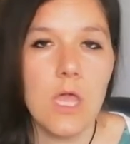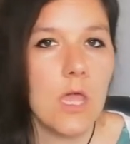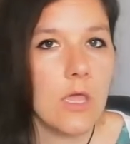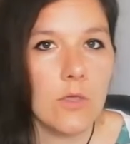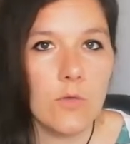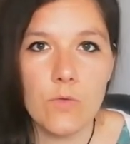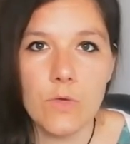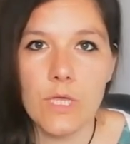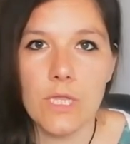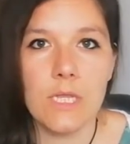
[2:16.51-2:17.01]

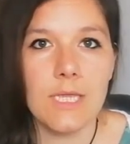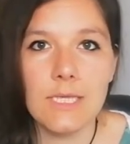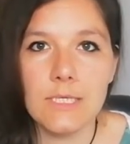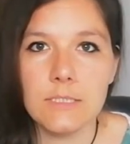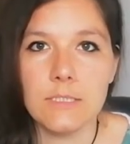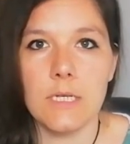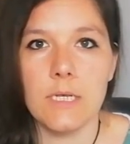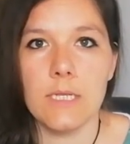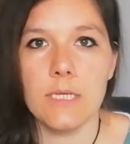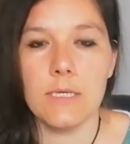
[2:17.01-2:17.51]
you can
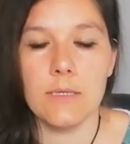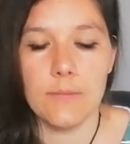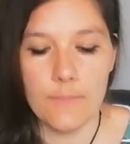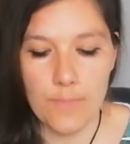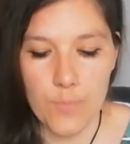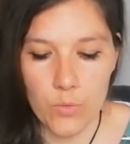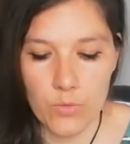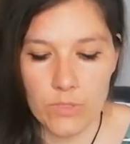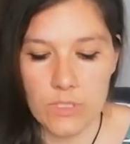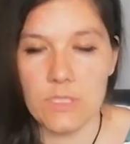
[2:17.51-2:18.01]
easily
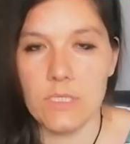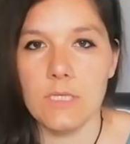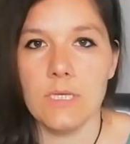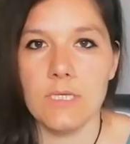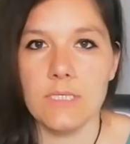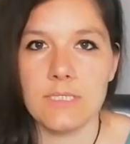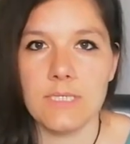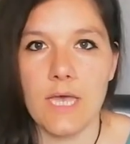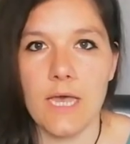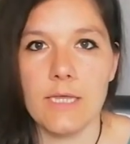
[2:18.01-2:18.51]
put it
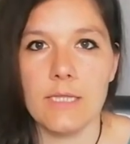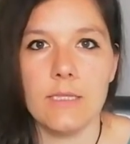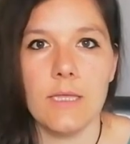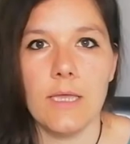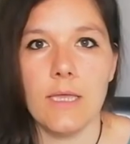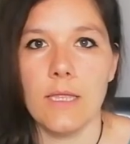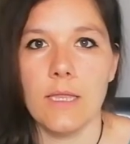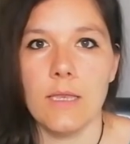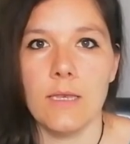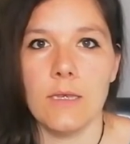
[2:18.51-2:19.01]
inside
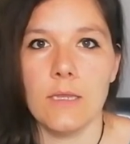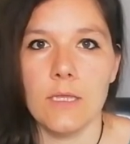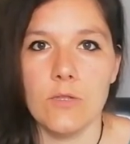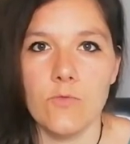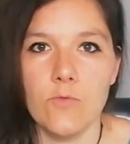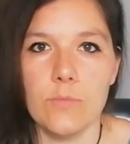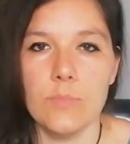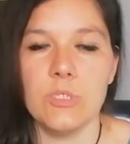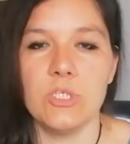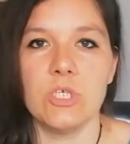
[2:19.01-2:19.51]
and it
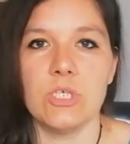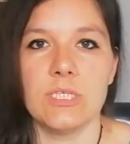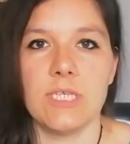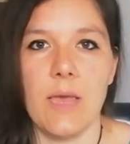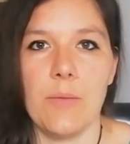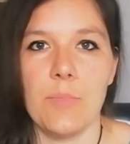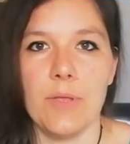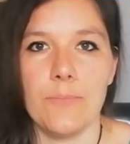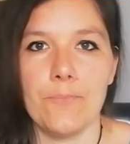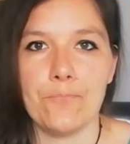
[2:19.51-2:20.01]
will be just
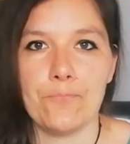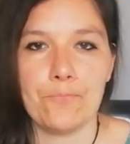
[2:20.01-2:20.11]
happy.